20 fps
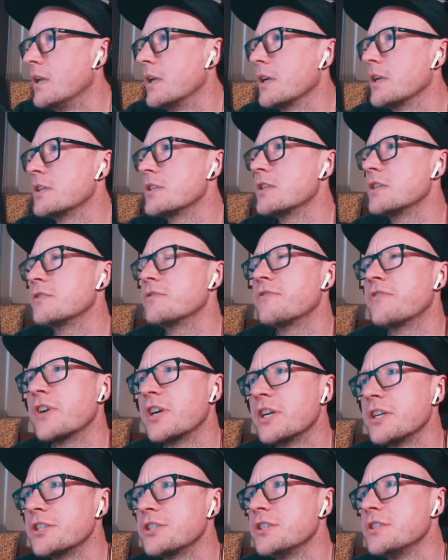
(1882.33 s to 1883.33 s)
Because there's
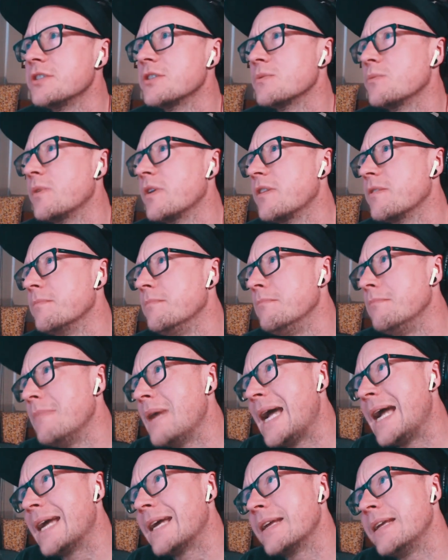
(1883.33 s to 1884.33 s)
versions with
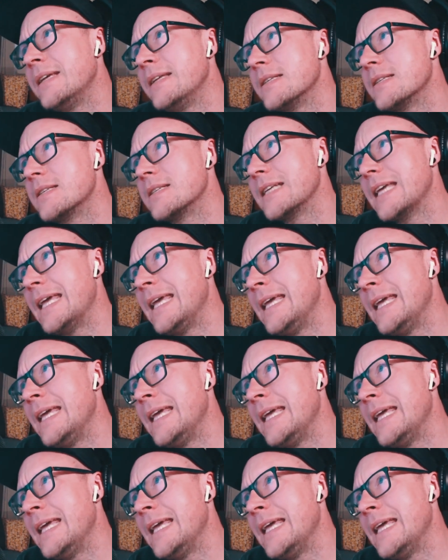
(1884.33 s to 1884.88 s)
magnets